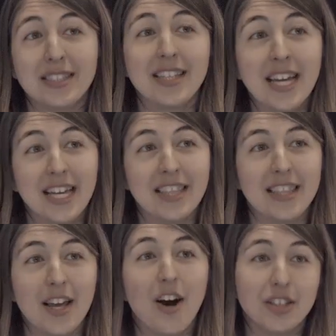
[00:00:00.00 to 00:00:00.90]
site,
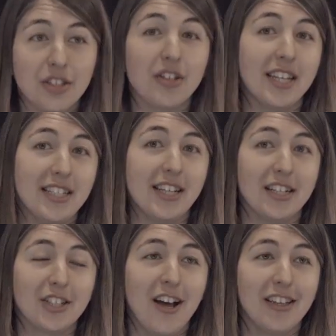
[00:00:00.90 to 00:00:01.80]
they also get a
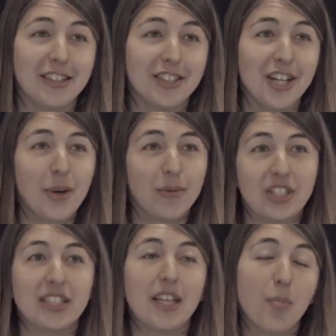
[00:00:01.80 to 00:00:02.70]
data challenge,
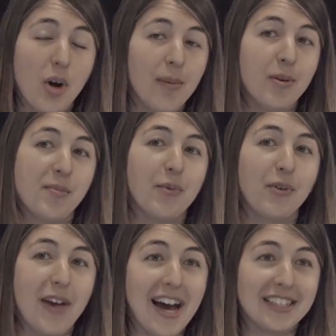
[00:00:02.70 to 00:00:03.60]
which is a problem that
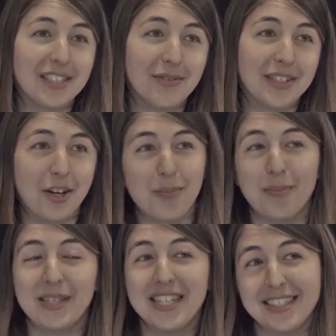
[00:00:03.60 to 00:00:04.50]
we've asked of an
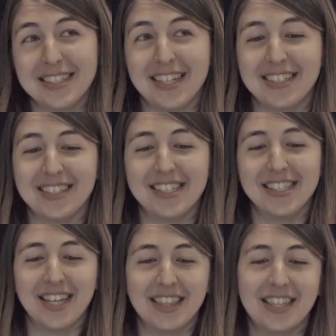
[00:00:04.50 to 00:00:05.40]
Airbnb data
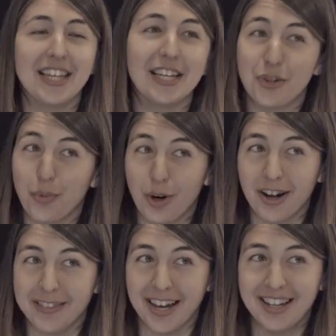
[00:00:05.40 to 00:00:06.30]
scientist, and then they get to work
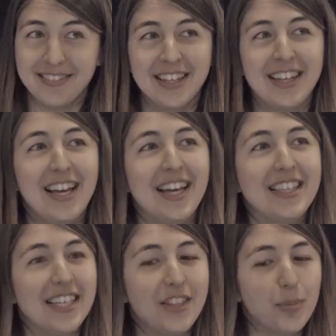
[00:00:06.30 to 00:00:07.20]
on that. At
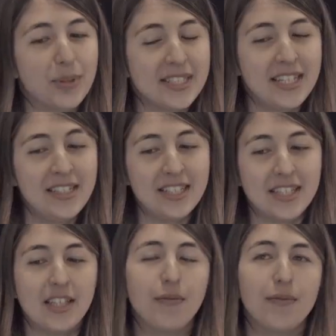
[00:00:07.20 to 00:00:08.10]
the end, they'll present,
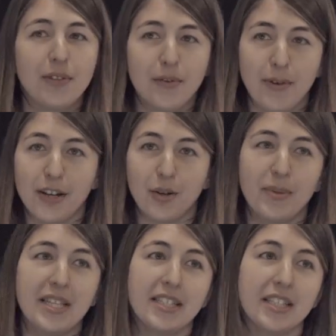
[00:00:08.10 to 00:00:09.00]
and then the final
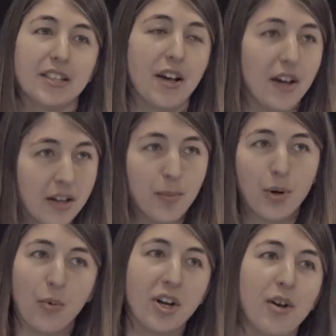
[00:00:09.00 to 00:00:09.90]
piece is a number
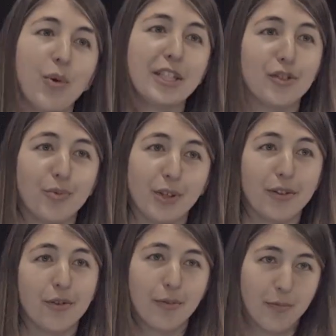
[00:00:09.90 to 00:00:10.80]
of one-on-ones
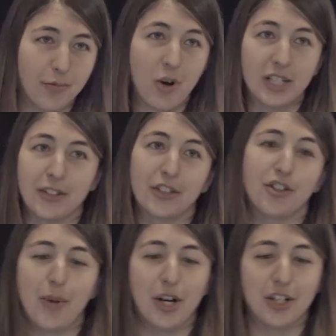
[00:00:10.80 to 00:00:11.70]
with
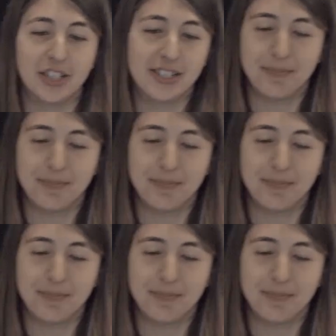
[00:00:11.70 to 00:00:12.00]
cross-functional partners.